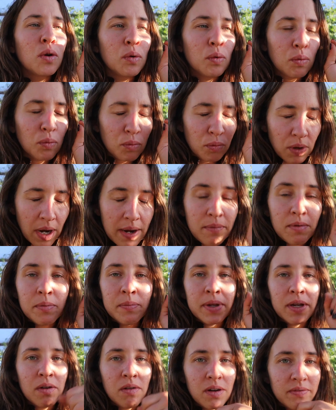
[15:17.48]
right
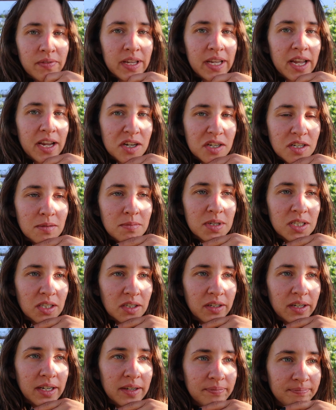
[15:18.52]
when we go on vacation to
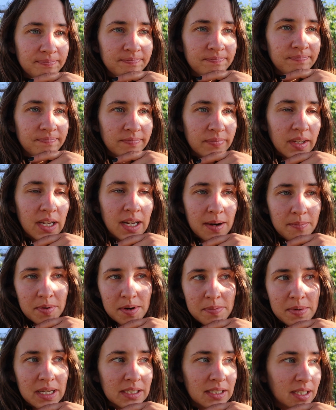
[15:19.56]
Missouri. And I'm
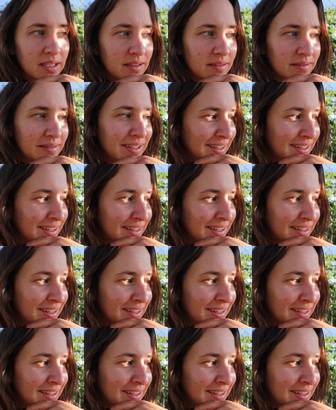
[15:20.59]
gonna miss it.